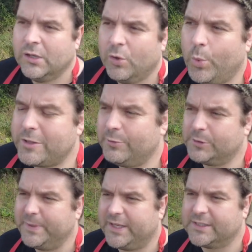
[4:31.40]
whether it was
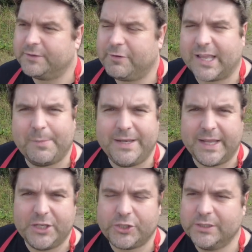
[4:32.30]
because of
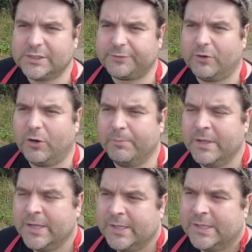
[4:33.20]
recommendations from
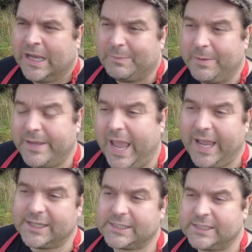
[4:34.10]
maybe
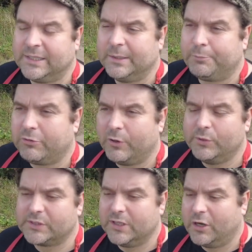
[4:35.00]

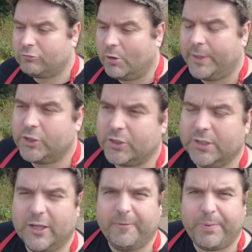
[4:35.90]
ex-pros that are Croatian
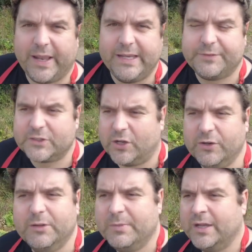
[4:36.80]
that have played for
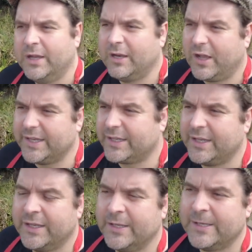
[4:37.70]
Tottenham, like
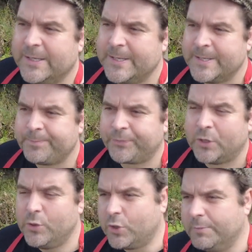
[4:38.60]

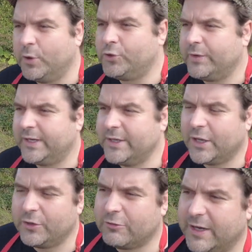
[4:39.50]
Luka Modric,
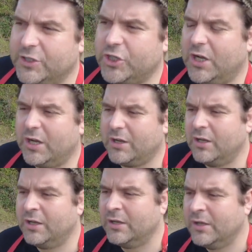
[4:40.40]
Niko Kranjčar,
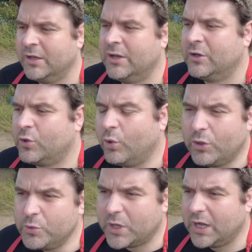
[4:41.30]

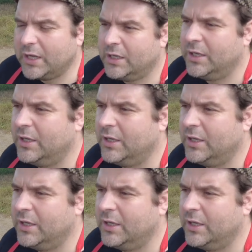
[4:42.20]
Korluka.